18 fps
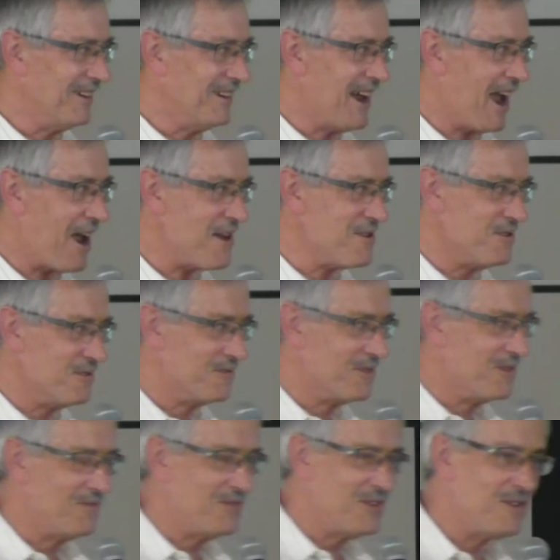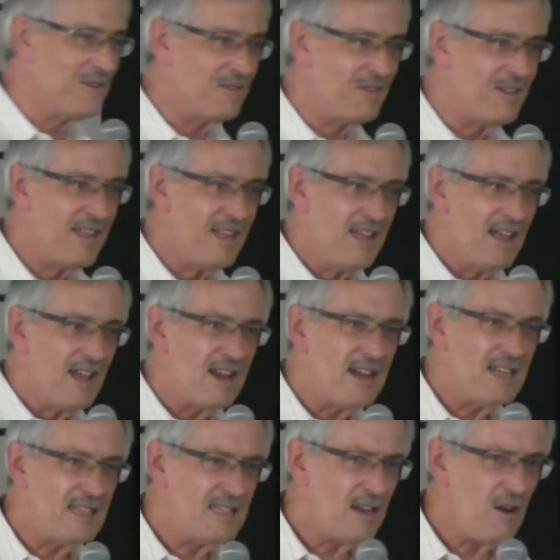an annual review,
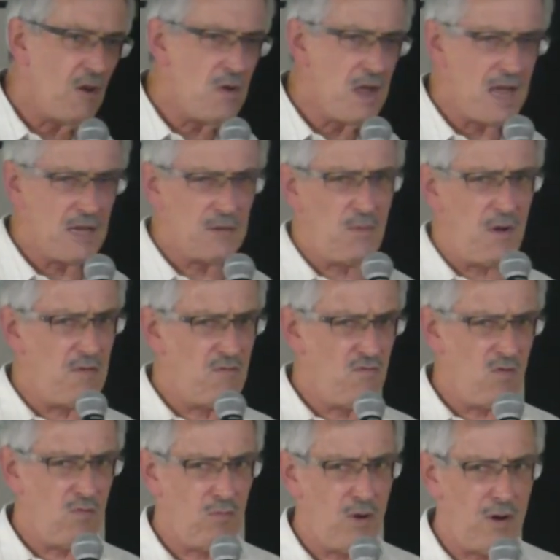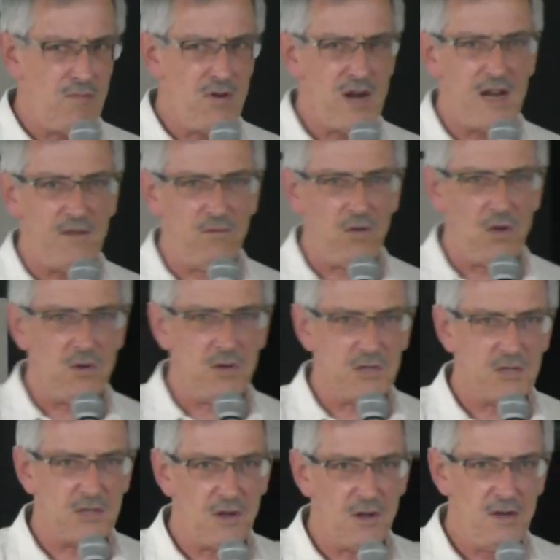and he said, "Oh yes, we're really
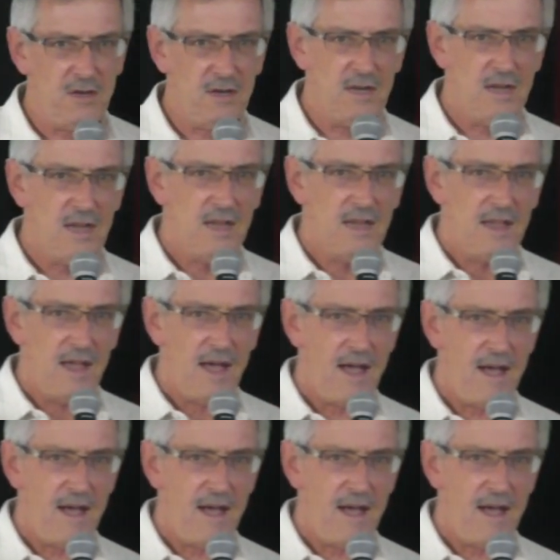focused on